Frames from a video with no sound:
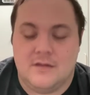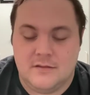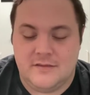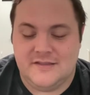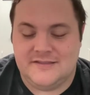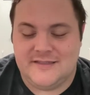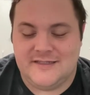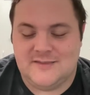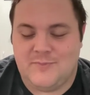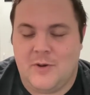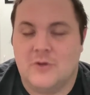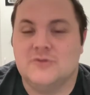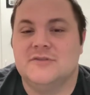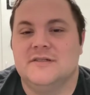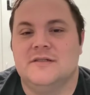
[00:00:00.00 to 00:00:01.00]
this gets
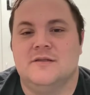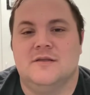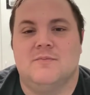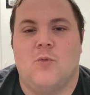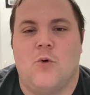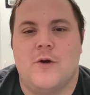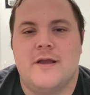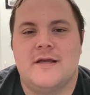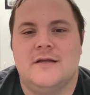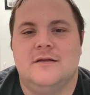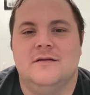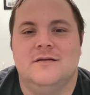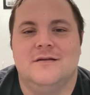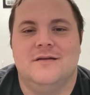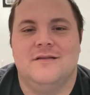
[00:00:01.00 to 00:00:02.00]
posted in the morning,
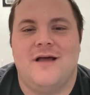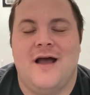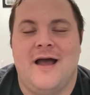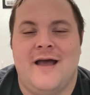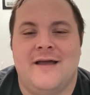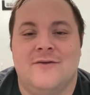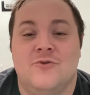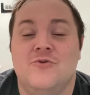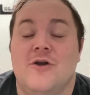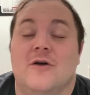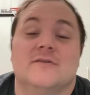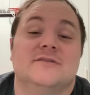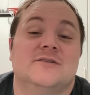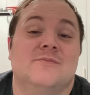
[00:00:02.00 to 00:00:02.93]
who knows?